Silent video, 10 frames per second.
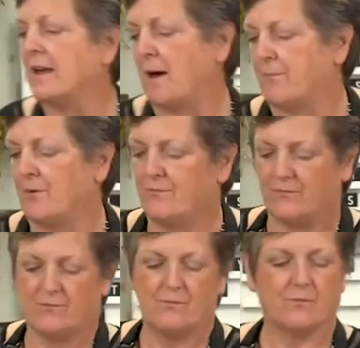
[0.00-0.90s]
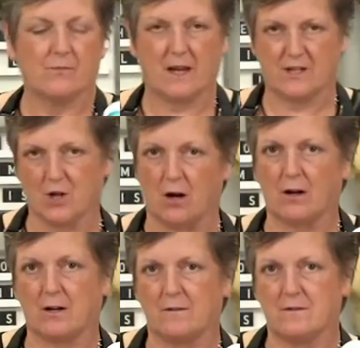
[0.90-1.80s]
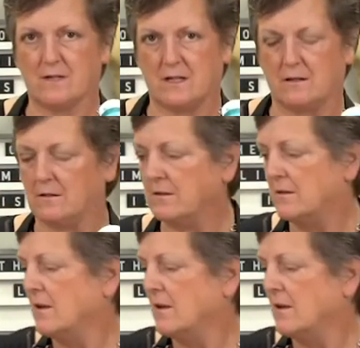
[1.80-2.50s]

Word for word: up a dark teal.